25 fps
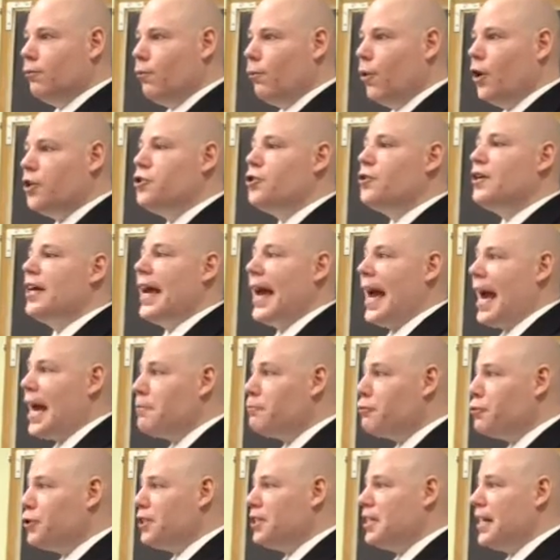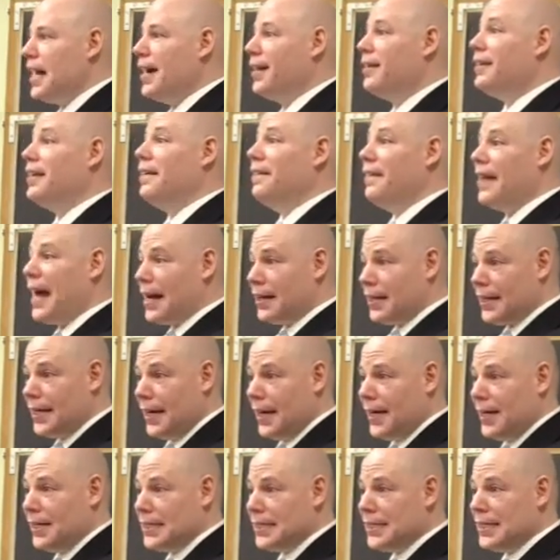What you can protect in that
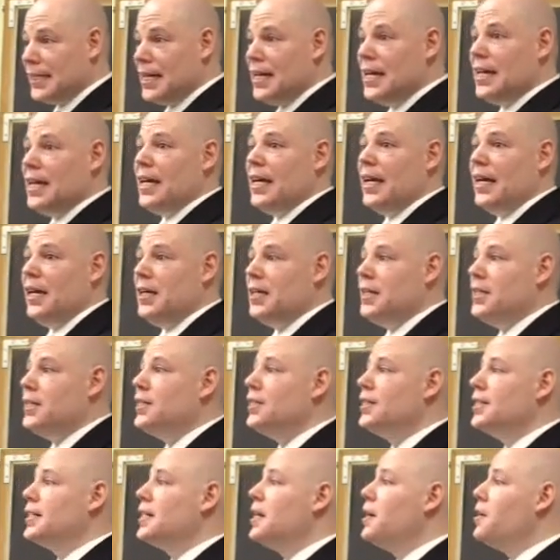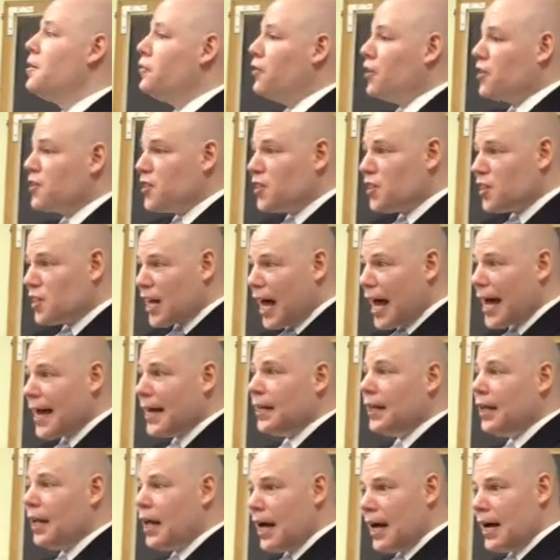case is the
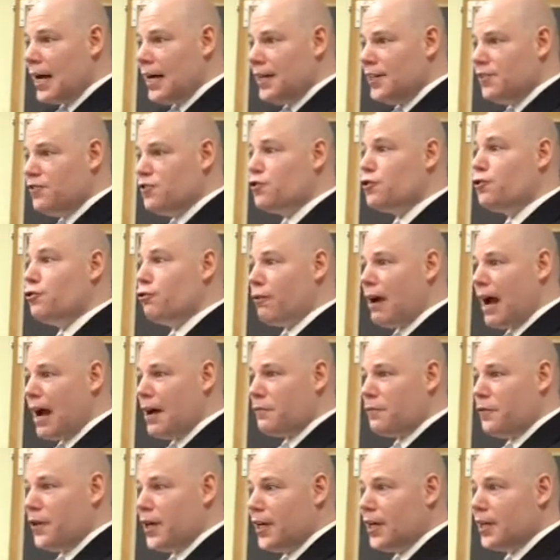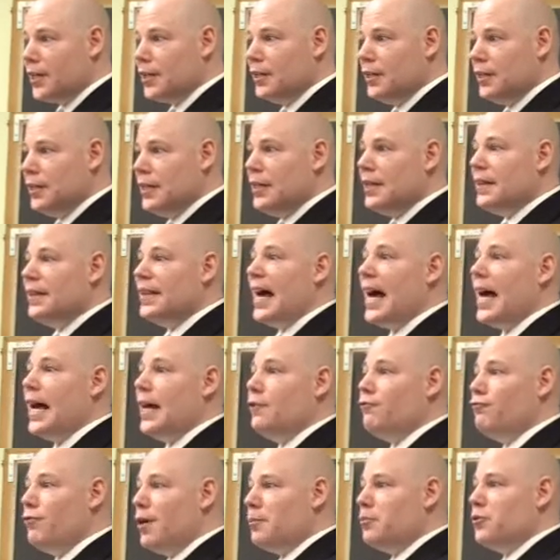stylized graphic
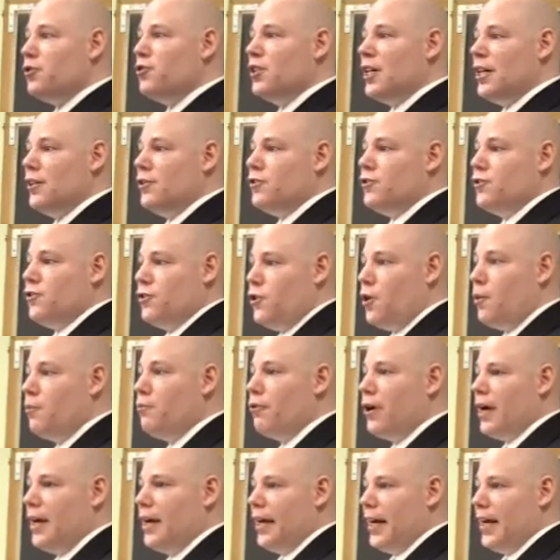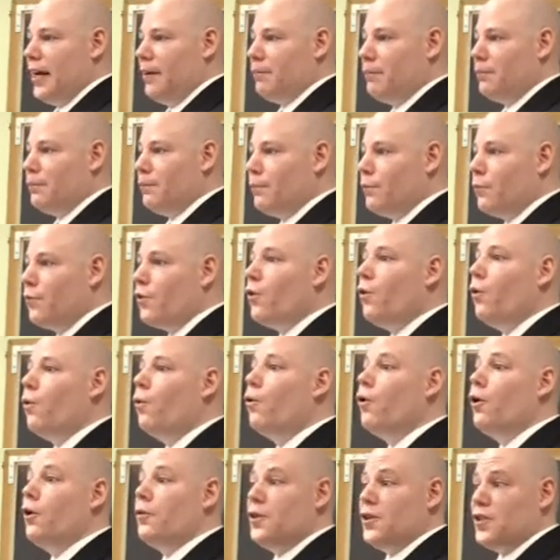that represents your brand name,
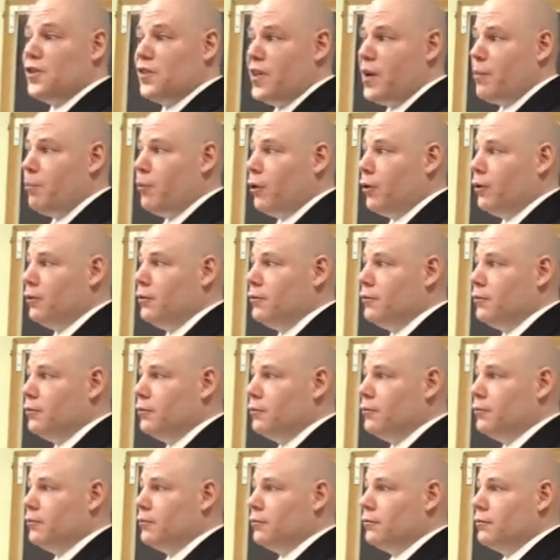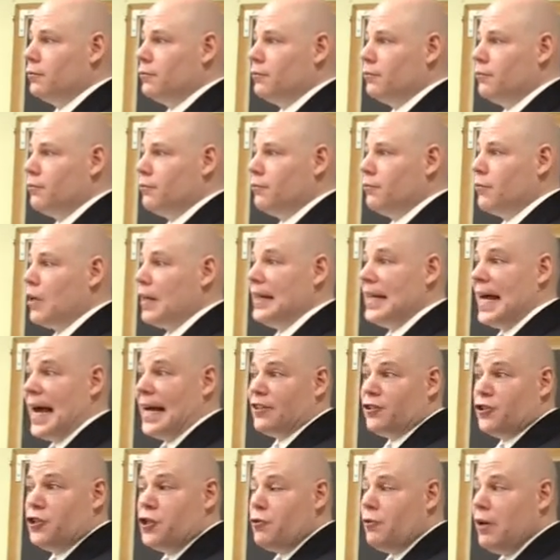or the symbol.
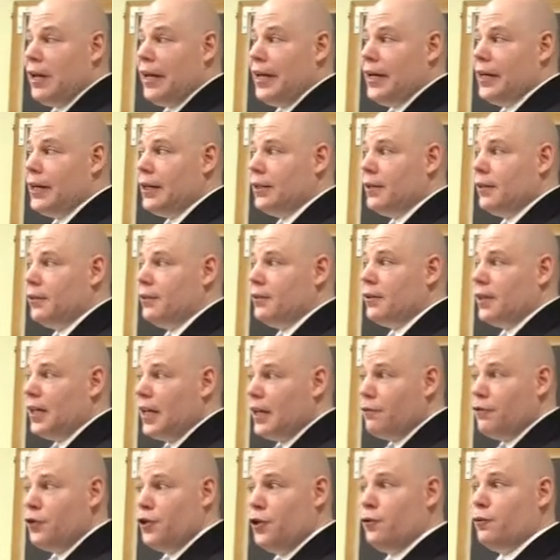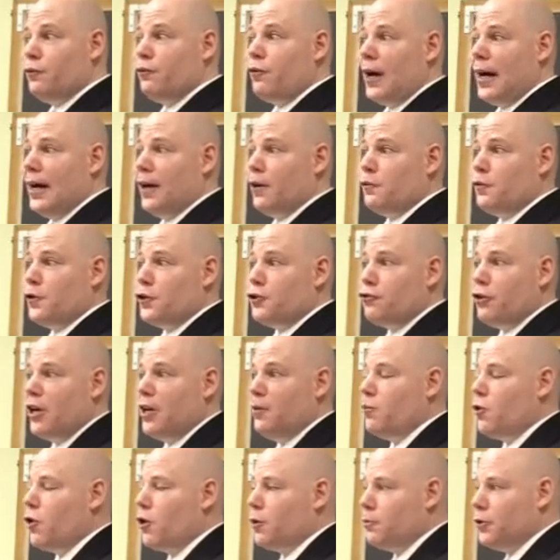That's unique. If you file for
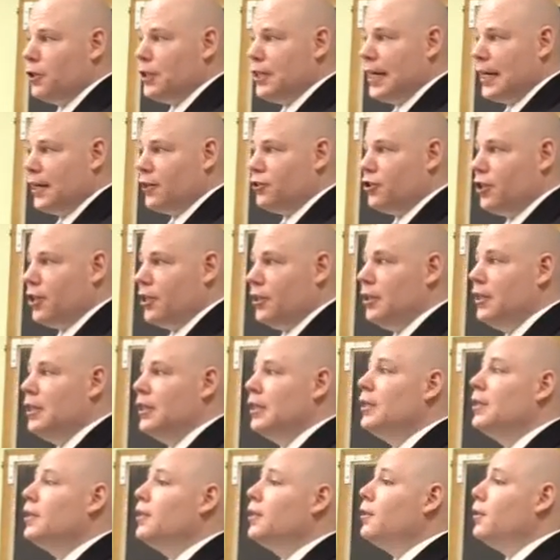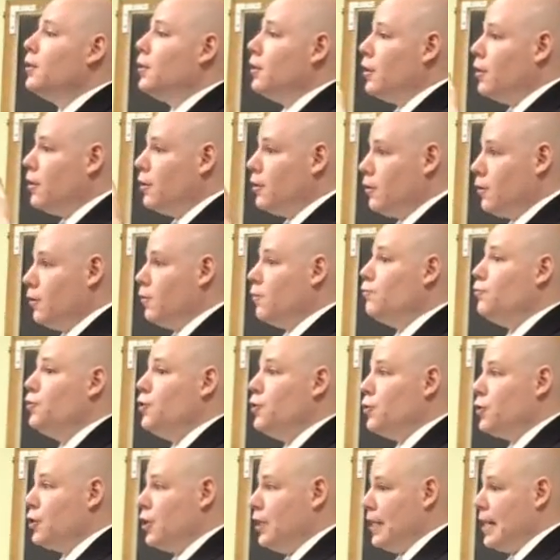trademark protection,
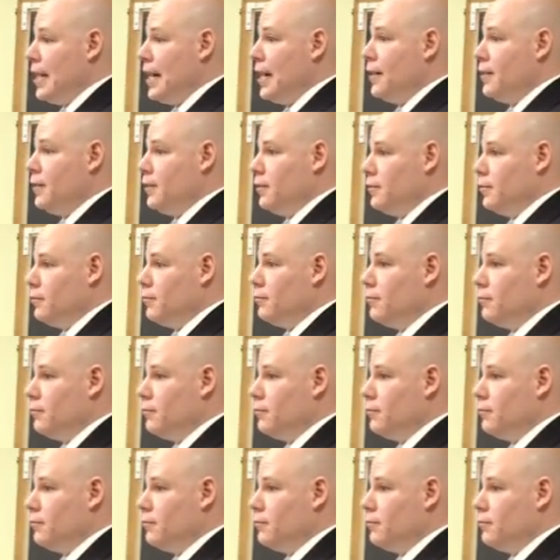you could get